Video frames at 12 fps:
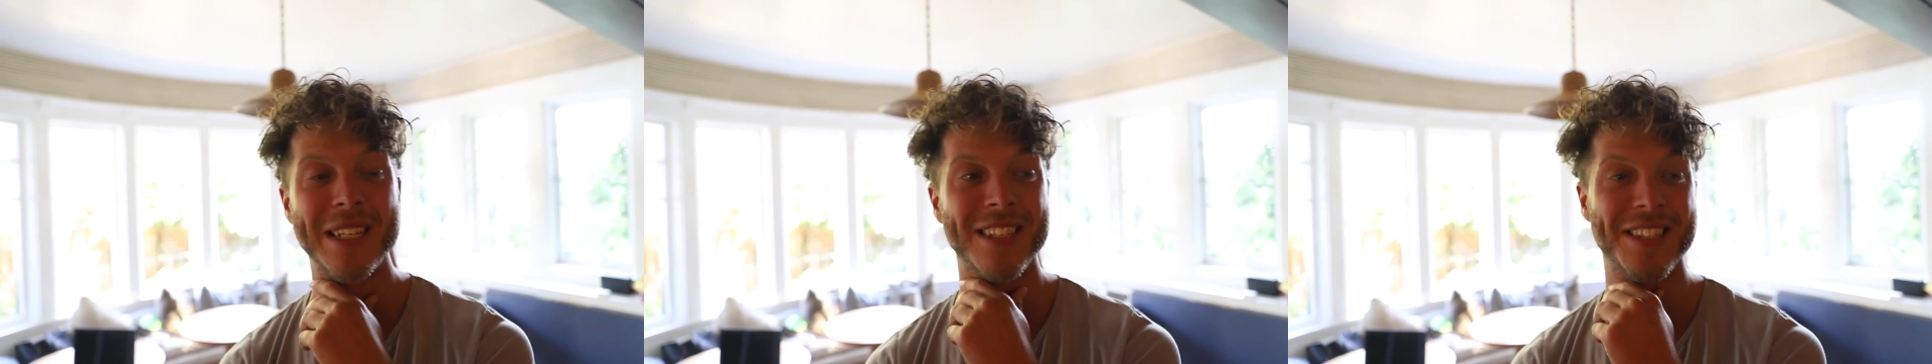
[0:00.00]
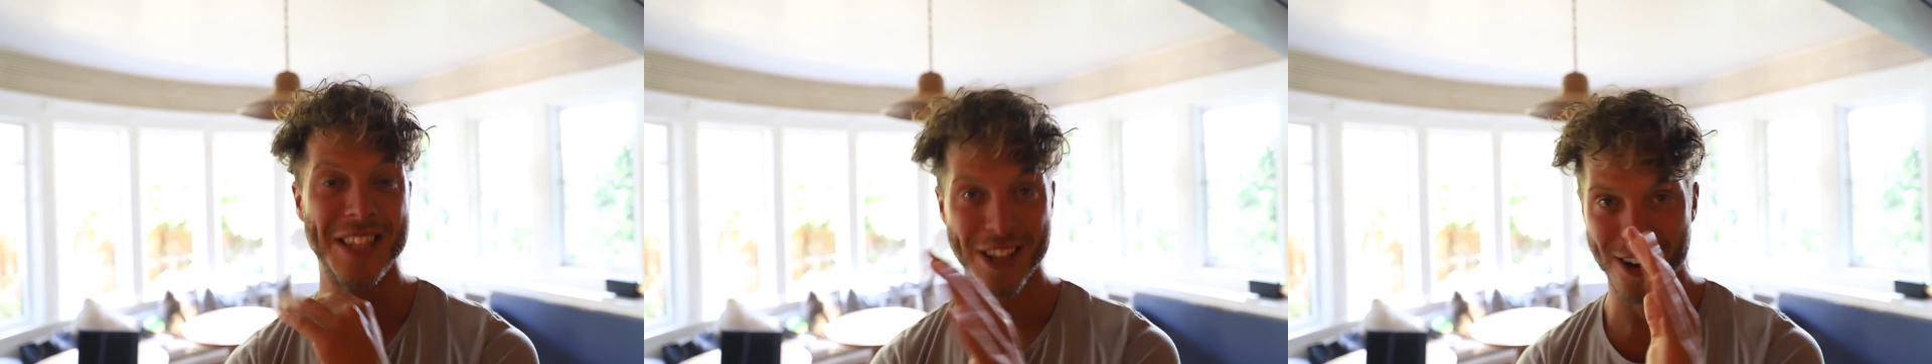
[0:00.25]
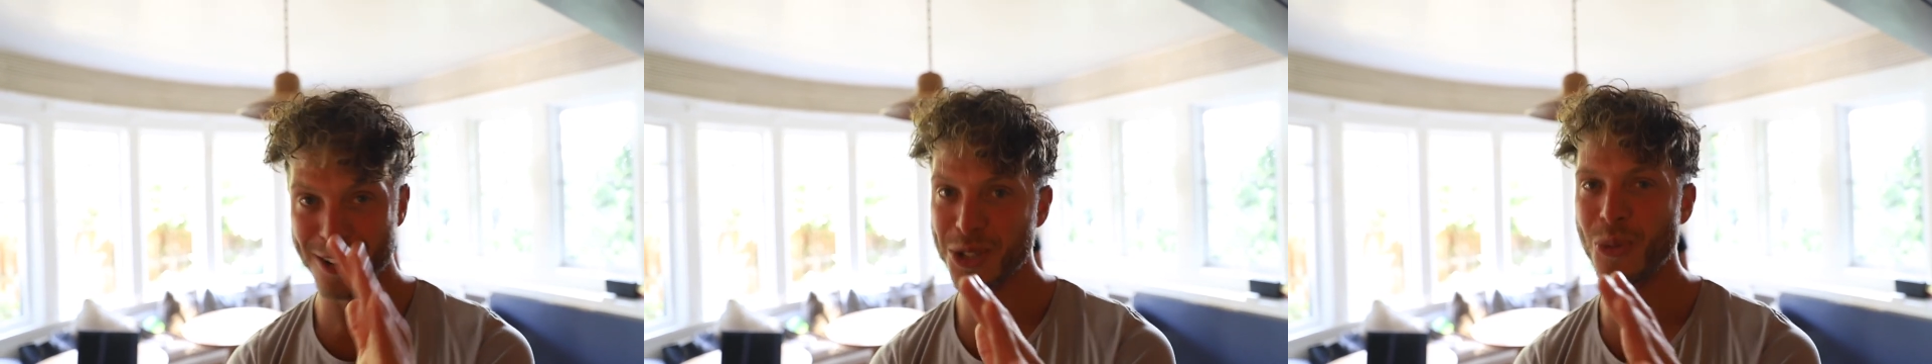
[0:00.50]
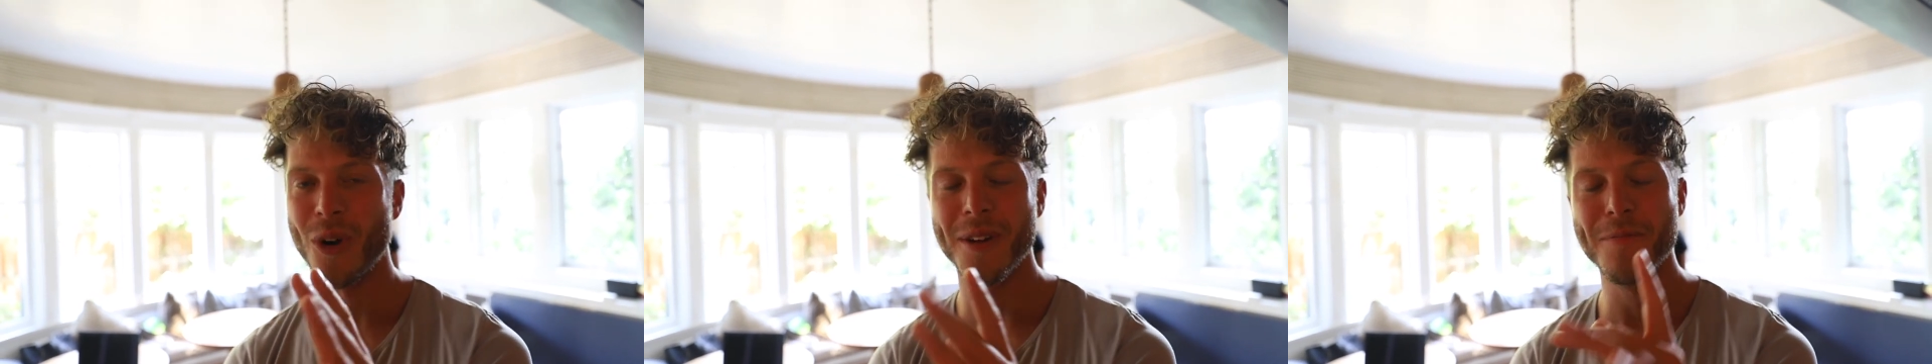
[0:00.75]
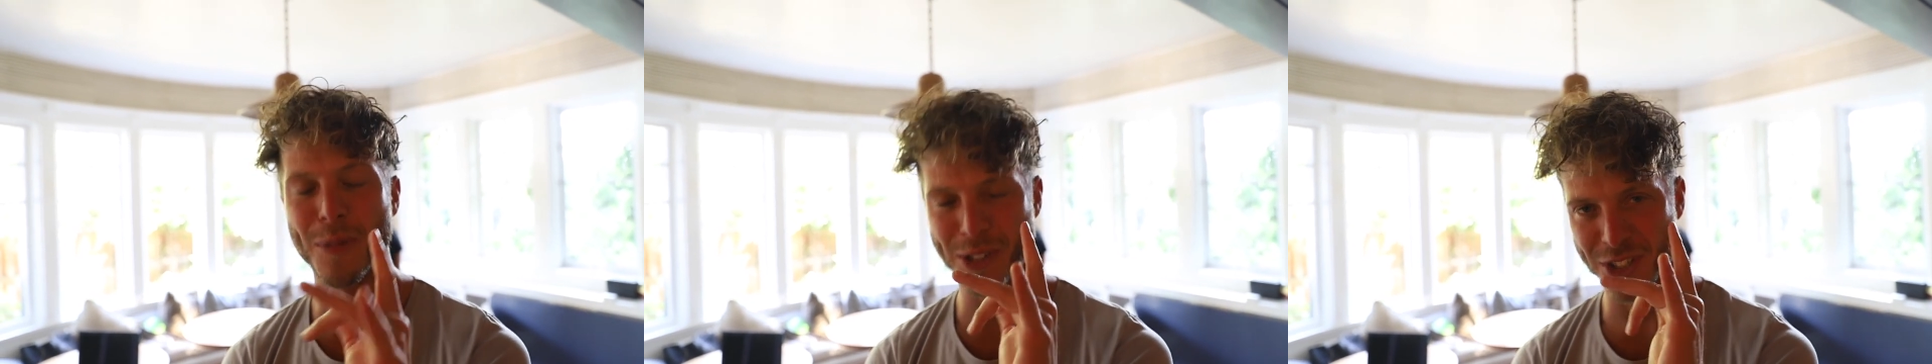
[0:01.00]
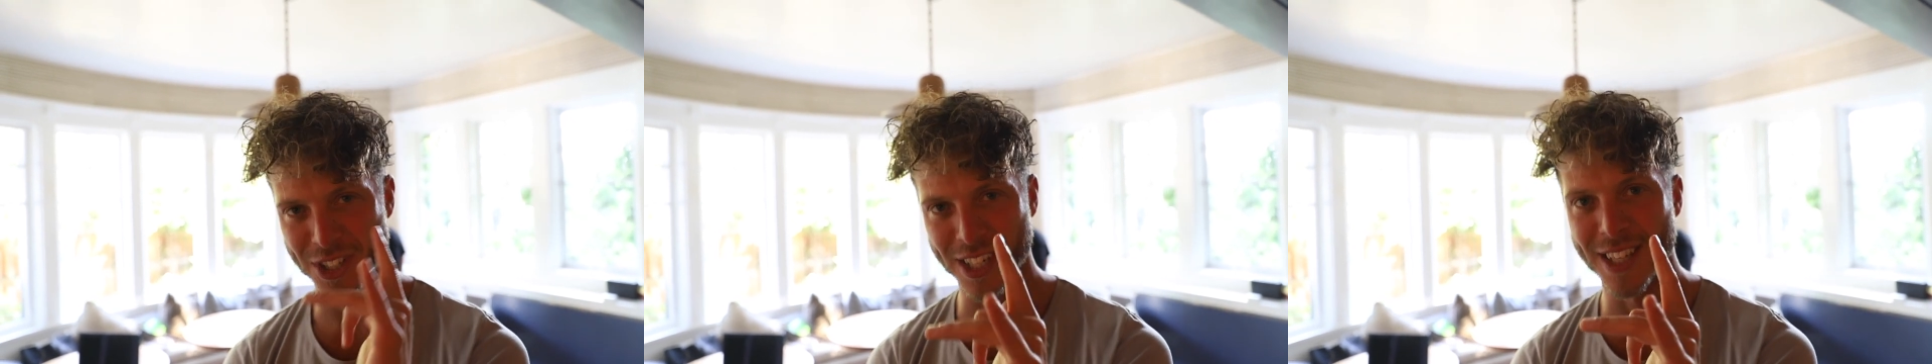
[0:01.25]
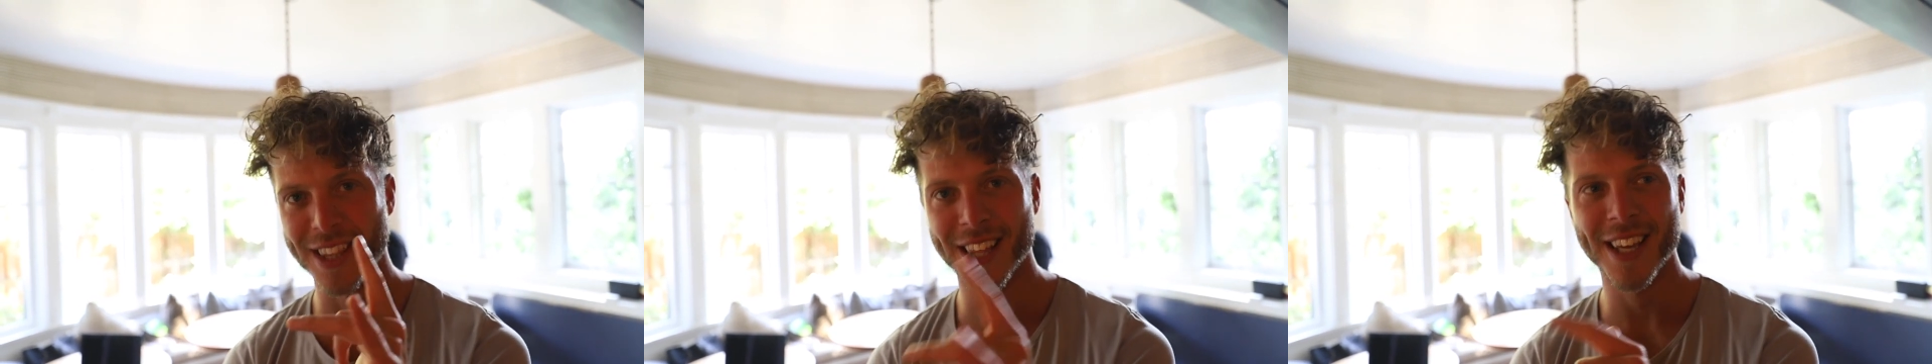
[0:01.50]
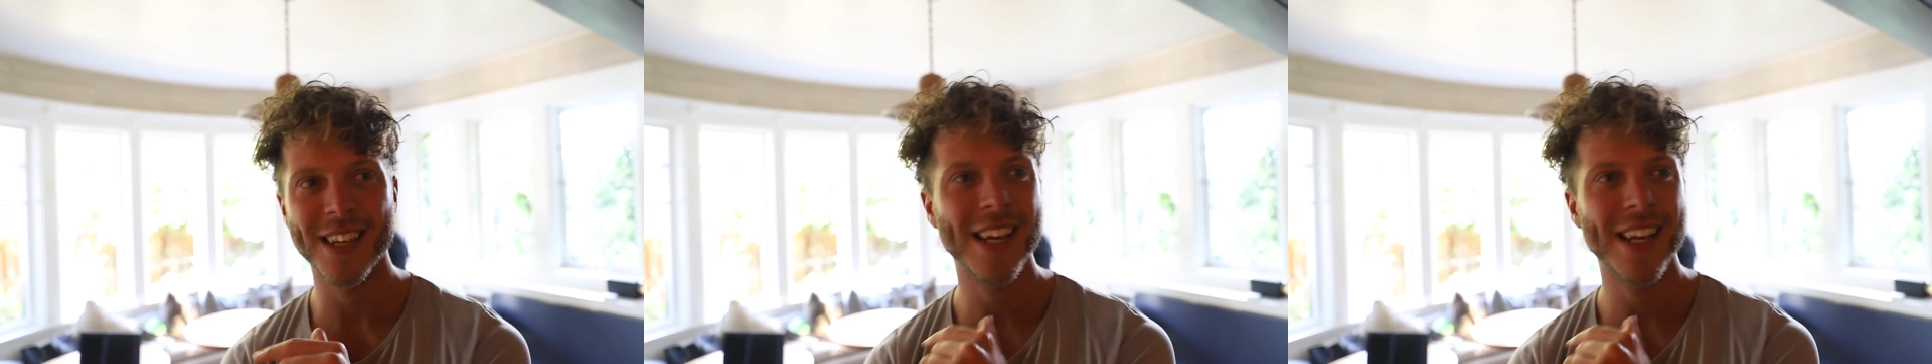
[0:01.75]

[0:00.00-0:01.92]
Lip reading: He's the youngest one, which is a good thing.